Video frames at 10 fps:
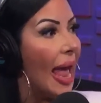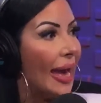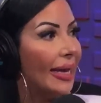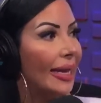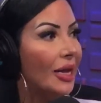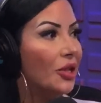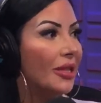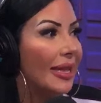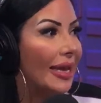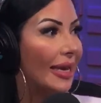And can I
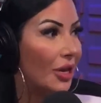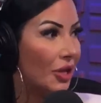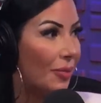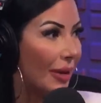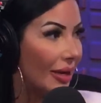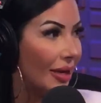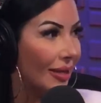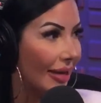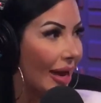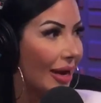just make
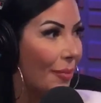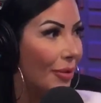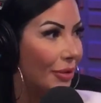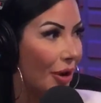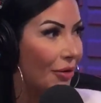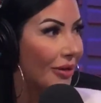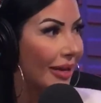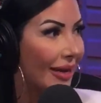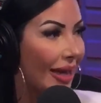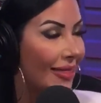a couple notes
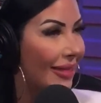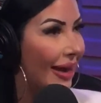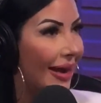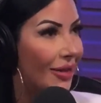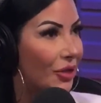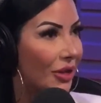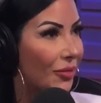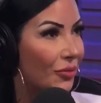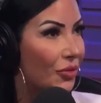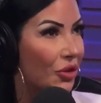like that I
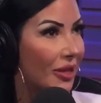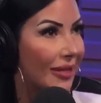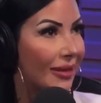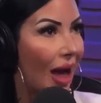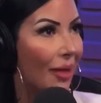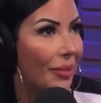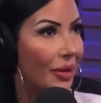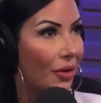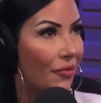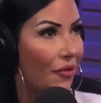just got me
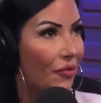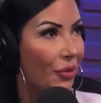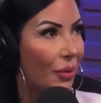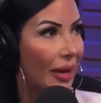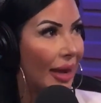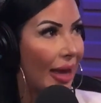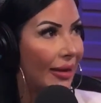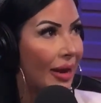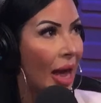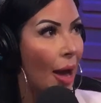off over the
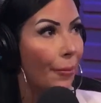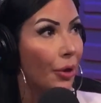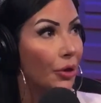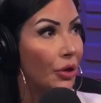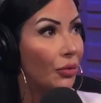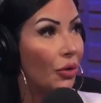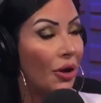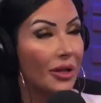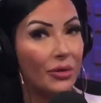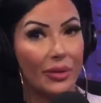weekend? Purdue
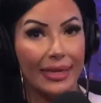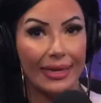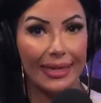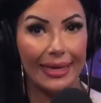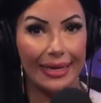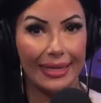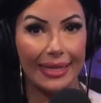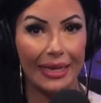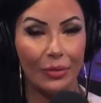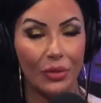lost to a 16th
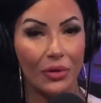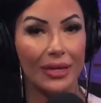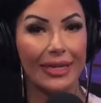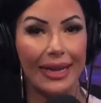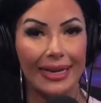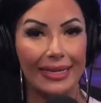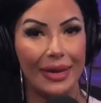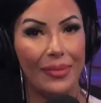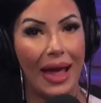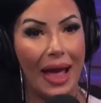seed, which is the second
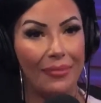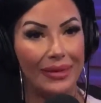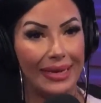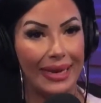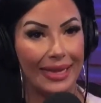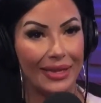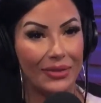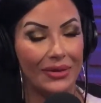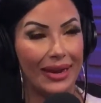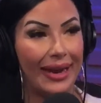time it happened in
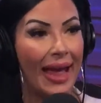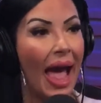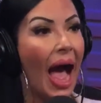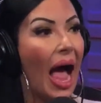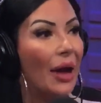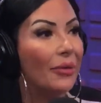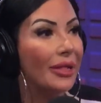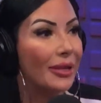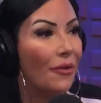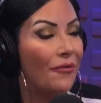history. I
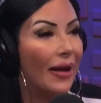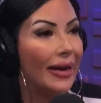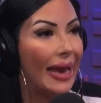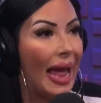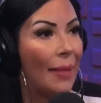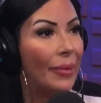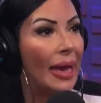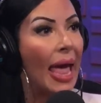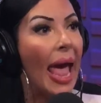was so fucking happy.